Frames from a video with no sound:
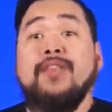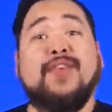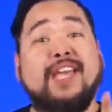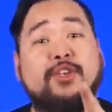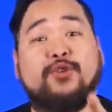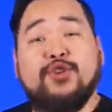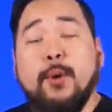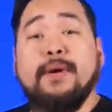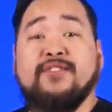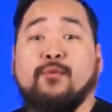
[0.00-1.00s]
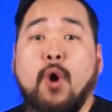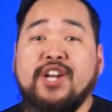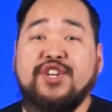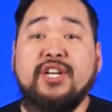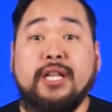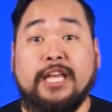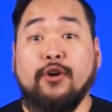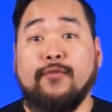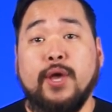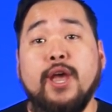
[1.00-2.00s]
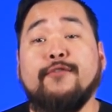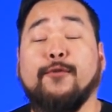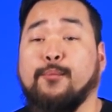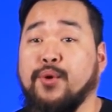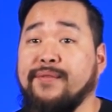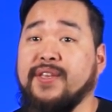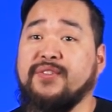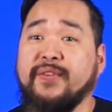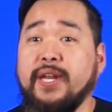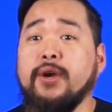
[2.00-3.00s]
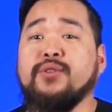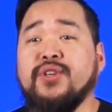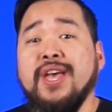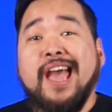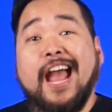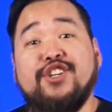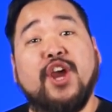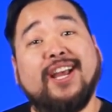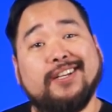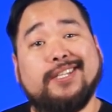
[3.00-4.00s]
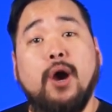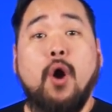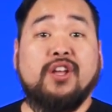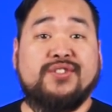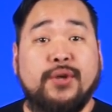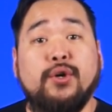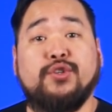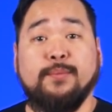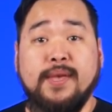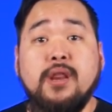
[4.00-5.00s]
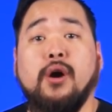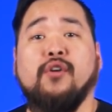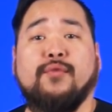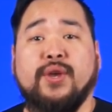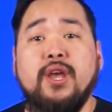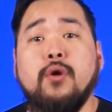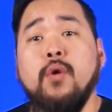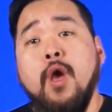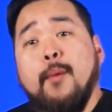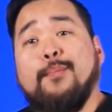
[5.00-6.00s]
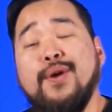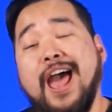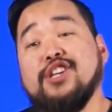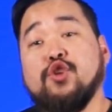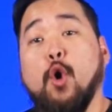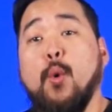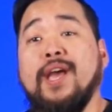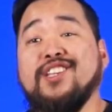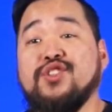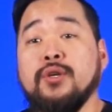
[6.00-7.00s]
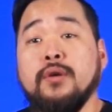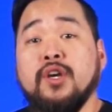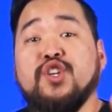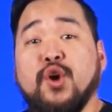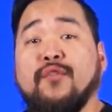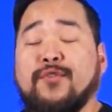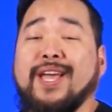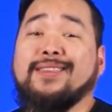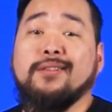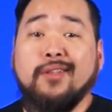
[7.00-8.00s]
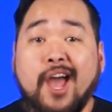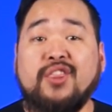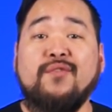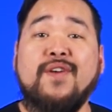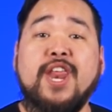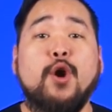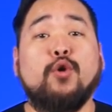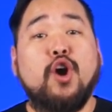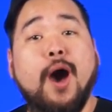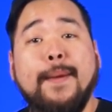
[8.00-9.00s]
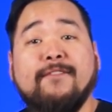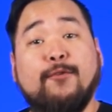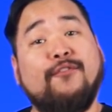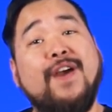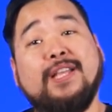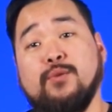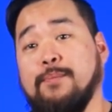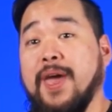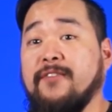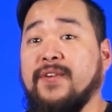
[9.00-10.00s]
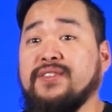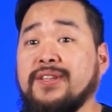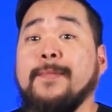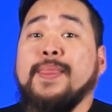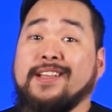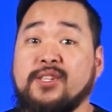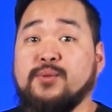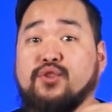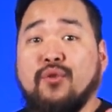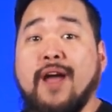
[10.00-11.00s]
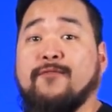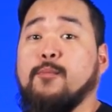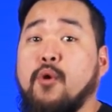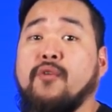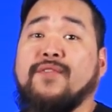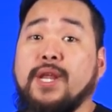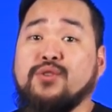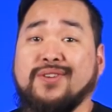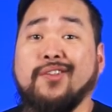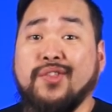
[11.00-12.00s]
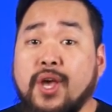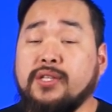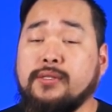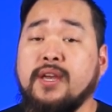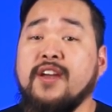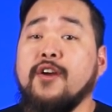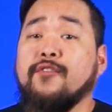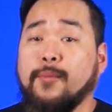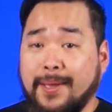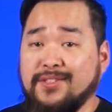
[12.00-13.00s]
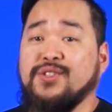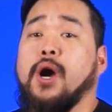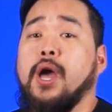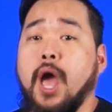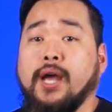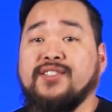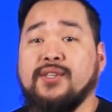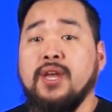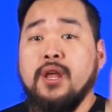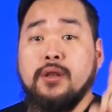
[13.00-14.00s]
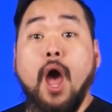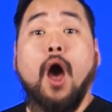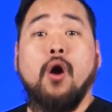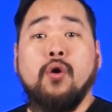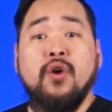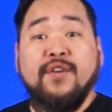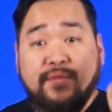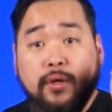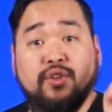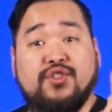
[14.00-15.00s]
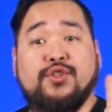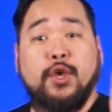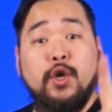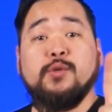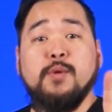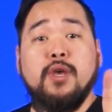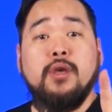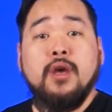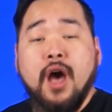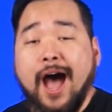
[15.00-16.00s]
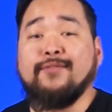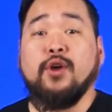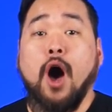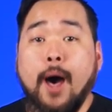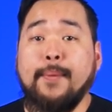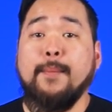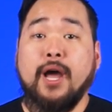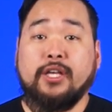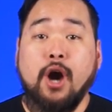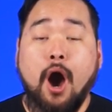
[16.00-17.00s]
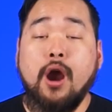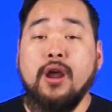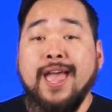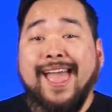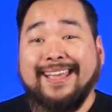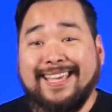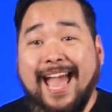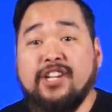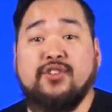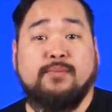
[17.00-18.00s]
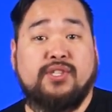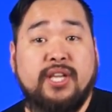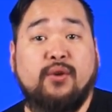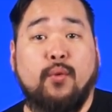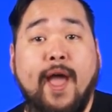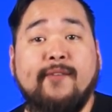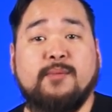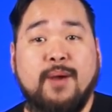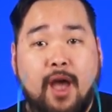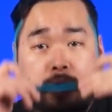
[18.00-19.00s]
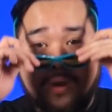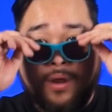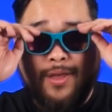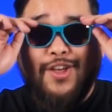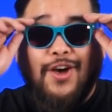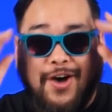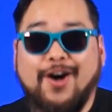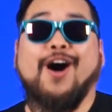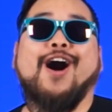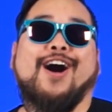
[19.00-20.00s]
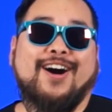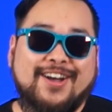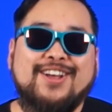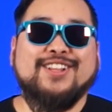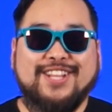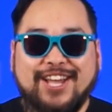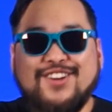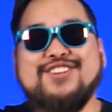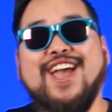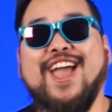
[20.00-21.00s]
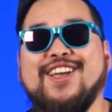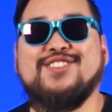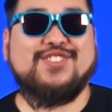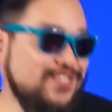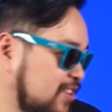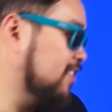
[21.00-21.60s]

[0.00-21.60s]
Thank you so much for watching. Click over here for previous videos and check us out on social media over here. But as always, don't forget to like the video, comment for fans with benefits, and subscribe for more videos like this from NCIX. Now, if you'll excuse me, I have to hop in my car and catch some sick waves, man. Oh, later days!